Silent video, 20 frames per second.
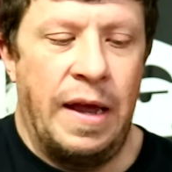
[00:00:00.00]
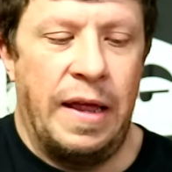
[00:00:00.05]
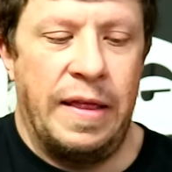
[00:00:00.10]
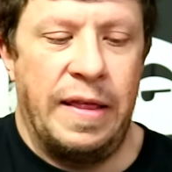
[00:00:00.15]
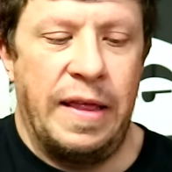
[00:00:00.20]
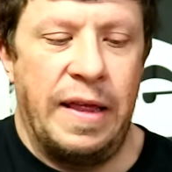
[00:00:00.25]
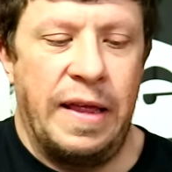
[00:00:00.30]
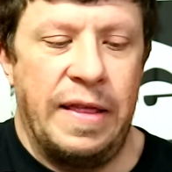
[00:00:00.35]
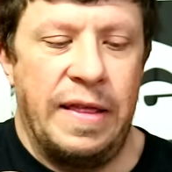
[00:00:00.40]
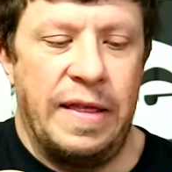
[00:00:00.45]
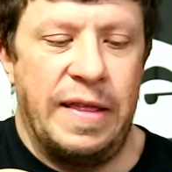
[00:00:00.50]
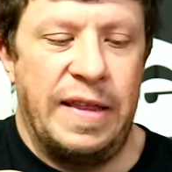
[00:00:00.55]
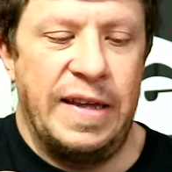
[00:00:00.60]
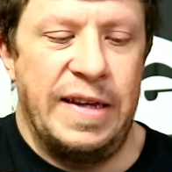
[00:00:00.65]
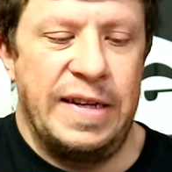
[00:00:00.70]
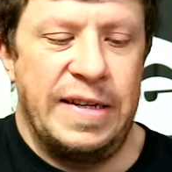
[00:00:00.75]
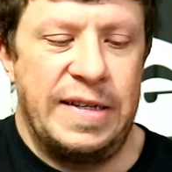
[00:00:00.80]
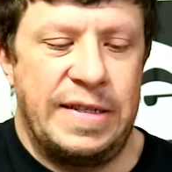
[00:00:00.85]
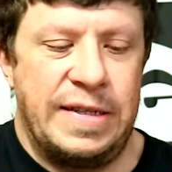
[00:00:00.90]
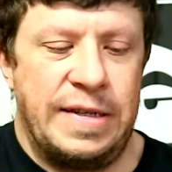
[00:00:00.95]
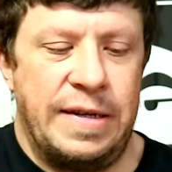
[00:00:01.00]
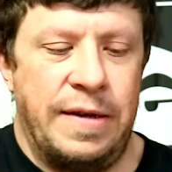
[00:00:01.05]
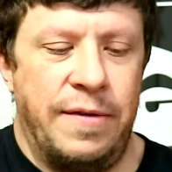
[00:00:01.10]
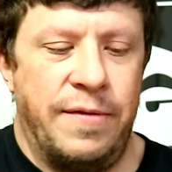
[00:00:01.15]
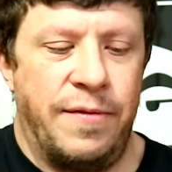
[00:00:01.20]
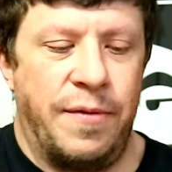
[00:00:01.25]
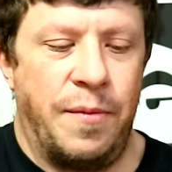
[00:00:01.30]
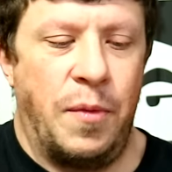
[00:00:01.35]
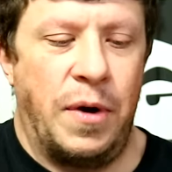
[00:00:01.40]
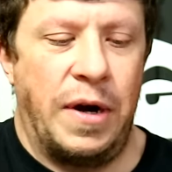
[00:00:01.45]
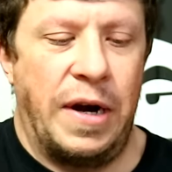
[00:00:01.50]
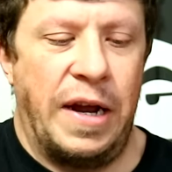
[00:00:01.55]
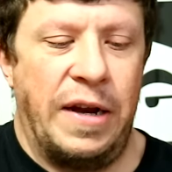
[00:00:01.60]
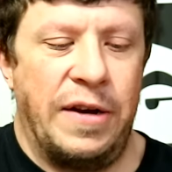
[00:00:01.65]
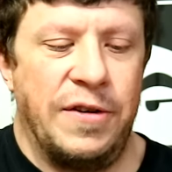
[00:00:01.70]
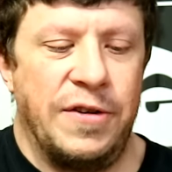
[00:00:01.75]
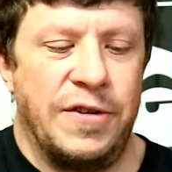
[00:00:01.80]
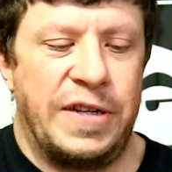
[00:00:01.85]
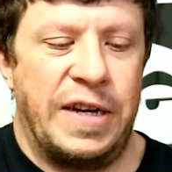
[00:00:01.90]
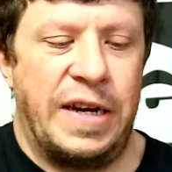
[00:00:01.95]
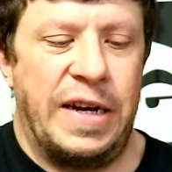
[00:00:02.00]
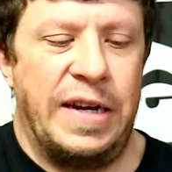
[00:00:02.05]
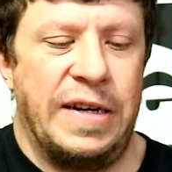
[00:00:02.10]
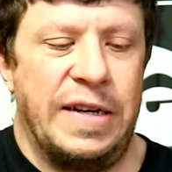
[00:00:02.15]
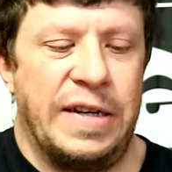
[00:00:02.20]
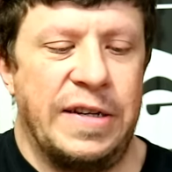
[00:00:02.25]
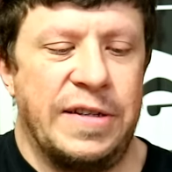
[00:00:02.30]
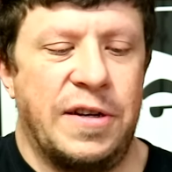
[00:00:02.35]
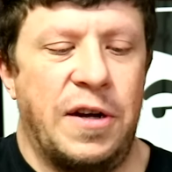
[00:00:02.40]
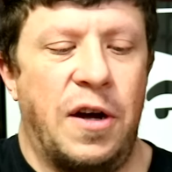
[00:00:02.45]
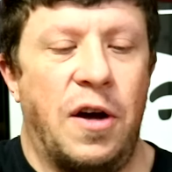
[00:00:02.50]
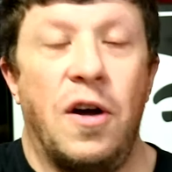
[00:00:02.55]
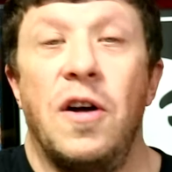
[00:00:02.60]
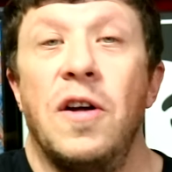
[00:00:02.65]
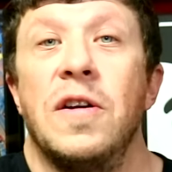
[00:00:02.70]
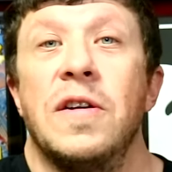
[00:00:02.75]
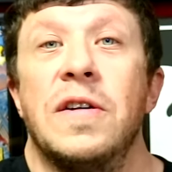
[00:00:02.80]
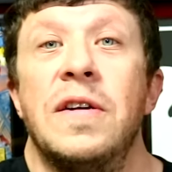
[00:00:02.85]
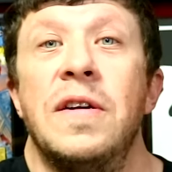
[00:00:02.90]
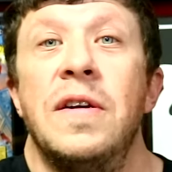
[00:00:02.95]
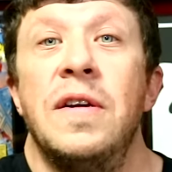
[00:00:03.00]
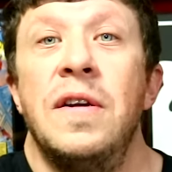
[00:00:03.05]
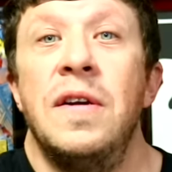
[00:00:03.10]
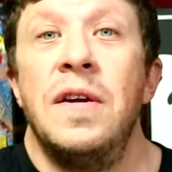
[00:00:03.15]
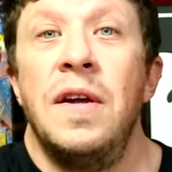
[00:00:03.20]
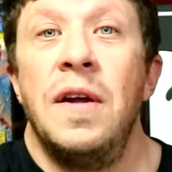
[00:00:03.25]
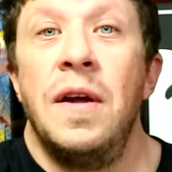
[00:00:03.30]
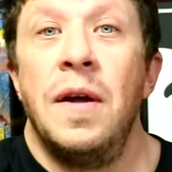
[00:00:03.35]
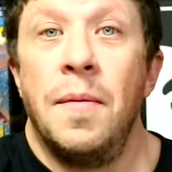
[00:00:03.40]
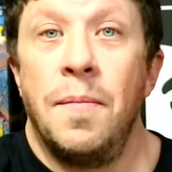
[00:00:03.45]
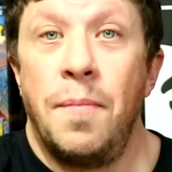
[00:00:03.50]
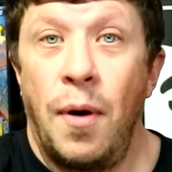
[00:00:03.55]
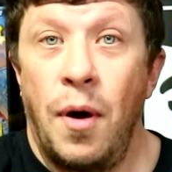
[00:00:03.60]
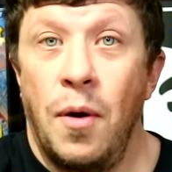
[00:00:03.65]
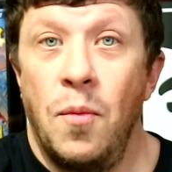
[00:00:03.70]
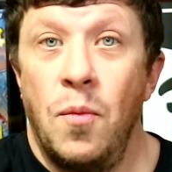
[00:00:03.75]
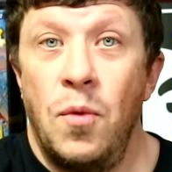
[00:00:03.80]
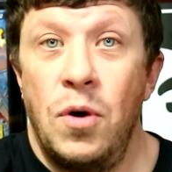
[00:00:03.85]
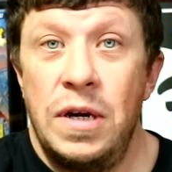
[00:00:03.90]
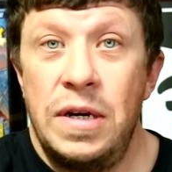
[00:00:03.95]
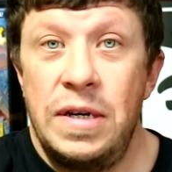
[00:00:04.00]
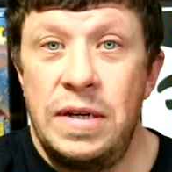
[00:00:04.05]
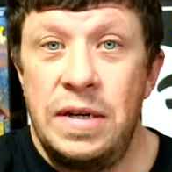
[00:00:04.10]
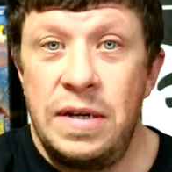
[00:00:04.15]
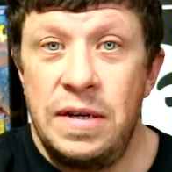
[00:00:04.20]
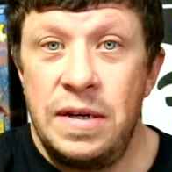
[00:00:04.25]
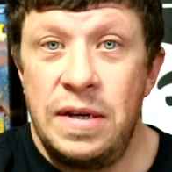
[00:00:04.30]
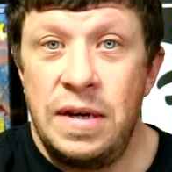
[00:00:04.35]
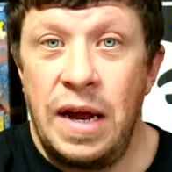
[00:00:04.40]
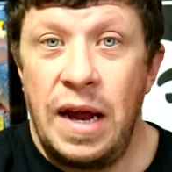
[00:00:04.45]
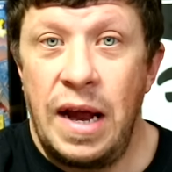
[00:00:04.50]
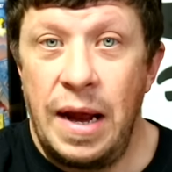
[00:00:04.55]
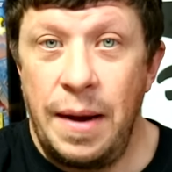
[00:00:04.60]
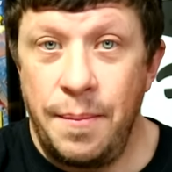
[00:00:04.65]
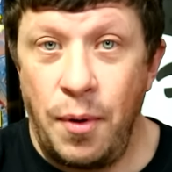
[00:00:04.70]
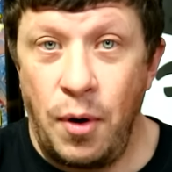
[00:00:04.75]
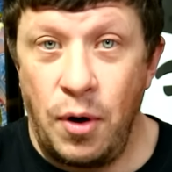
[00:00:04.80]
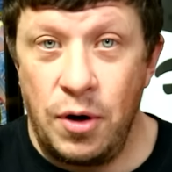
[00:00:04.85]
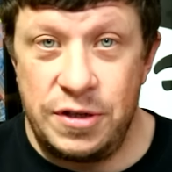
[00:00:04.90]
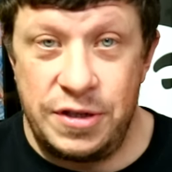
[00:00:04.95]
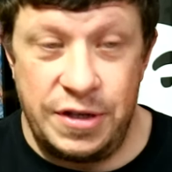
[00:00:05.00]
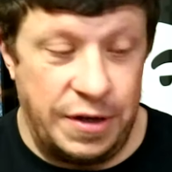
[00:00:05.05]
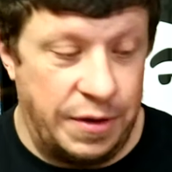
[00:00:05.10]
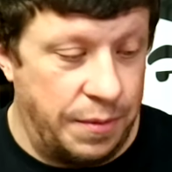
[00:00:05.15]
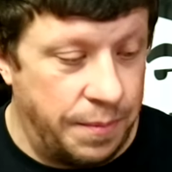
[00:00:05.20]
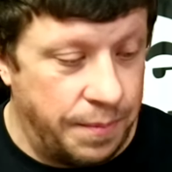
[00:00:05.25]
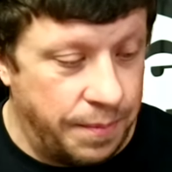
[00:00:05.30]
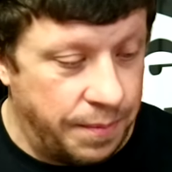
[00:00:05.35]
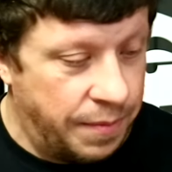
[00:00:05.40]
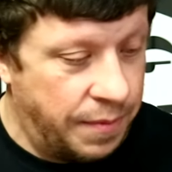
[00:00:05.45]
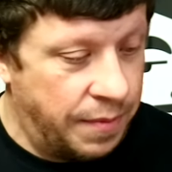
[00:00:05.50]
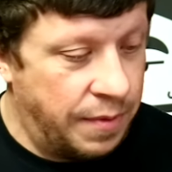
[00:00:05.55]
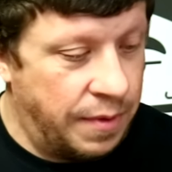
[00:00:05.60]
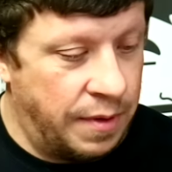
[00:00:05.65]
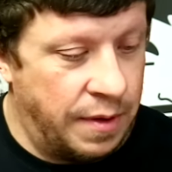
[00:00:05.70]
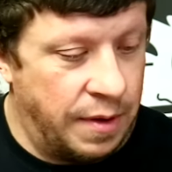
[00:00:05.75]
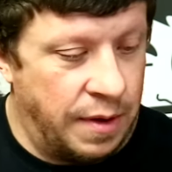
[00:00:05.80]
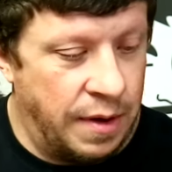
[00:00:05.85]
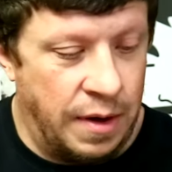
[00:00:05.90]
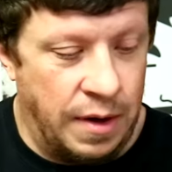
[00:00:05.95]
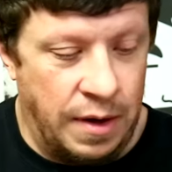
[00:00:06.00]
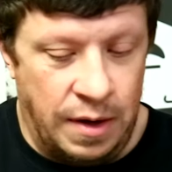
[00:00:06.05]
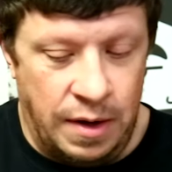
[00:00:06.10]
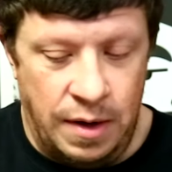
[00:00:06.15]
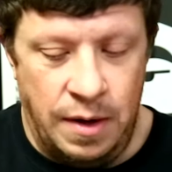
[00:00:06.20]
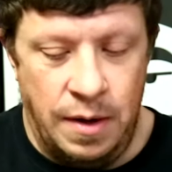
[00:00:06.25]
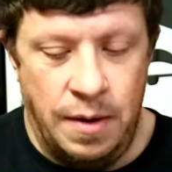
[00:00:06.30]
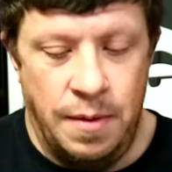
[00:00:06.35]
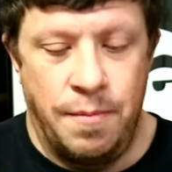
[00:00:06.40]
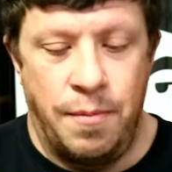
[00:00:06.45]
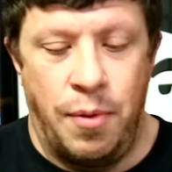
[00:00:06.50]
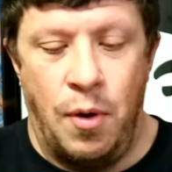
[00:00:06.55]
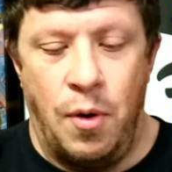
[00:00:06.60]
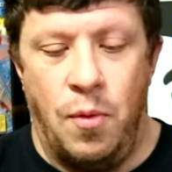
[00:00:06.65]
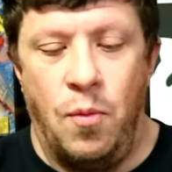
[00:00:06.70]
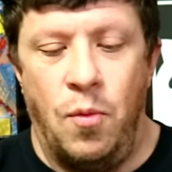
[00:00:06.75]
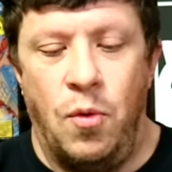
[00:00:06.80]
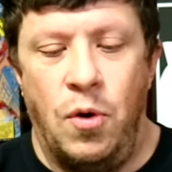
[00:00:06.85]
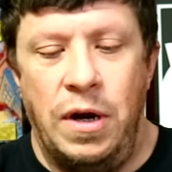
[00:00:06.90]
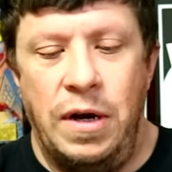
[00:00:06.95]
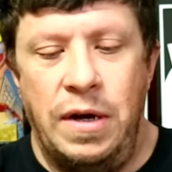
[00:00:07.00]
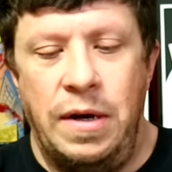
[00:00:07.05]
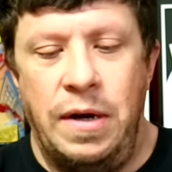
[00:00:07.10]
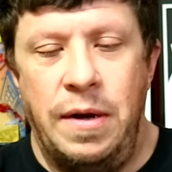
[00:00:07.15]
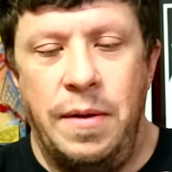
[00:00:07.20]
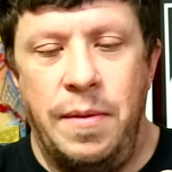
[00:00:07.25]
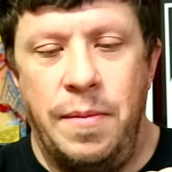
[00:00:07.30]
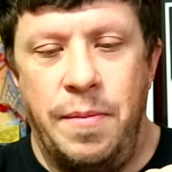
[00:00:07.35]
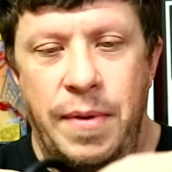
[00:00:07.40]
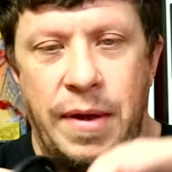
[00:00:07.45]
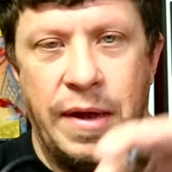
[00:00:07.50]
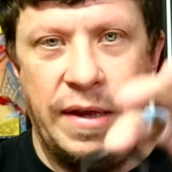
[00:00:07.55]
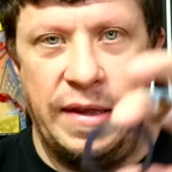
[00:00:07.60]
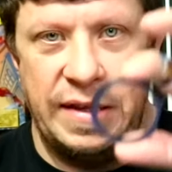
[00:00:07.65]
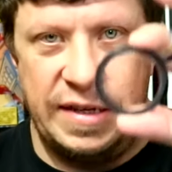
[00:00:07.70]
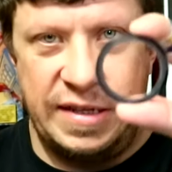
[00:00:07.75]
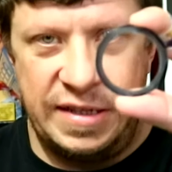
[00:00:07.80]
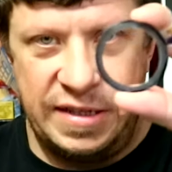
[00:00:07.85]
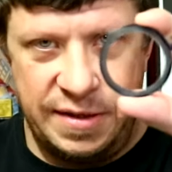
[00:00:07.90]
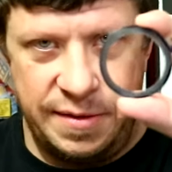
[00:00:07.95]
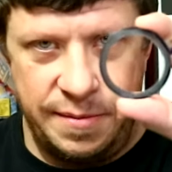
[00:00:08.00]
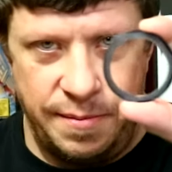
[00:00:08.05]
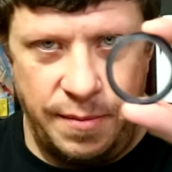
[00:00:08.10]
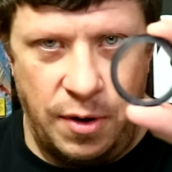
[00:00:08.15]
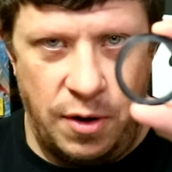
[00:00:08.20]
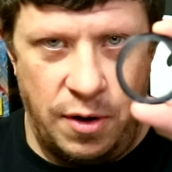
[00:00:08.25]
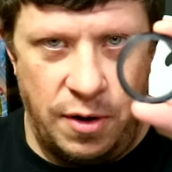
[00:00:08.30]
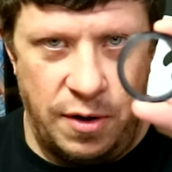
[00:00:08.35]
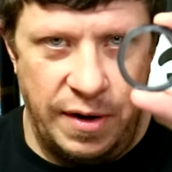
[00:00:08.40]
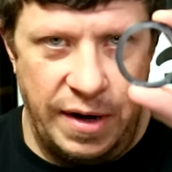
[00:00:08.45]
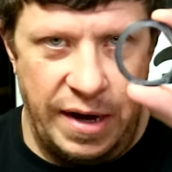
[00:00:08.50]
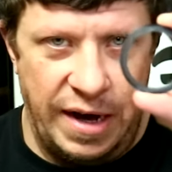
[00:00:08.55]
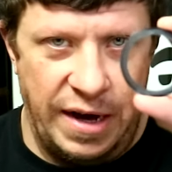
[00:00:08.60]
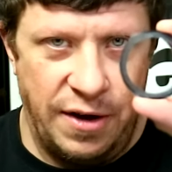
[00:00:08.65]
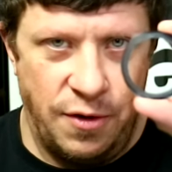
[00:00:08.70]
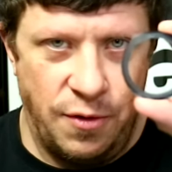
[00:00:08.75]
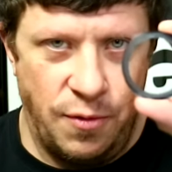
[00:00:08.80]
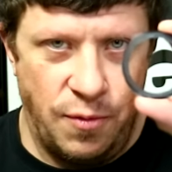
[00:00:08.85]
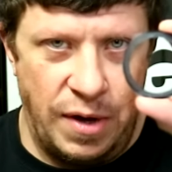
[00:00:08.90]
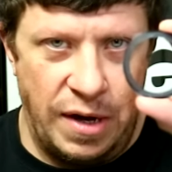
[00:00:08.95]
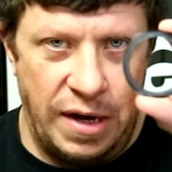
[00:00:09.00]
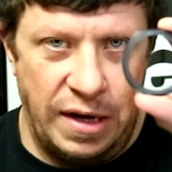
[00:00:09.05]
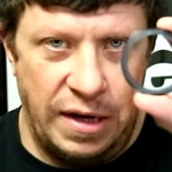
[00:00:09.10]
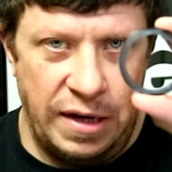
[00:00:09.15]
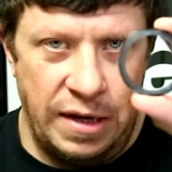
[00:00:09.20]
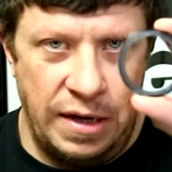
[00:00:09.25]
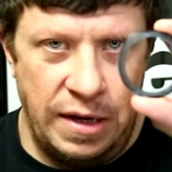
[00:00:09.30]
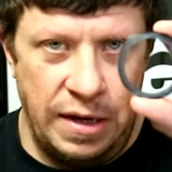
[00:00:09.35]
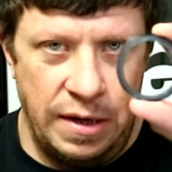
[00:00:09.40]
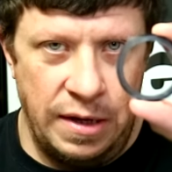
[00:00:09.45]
And then this, from what I understand, is called Part 1 and Part 2. Part 1 being this small inner ring.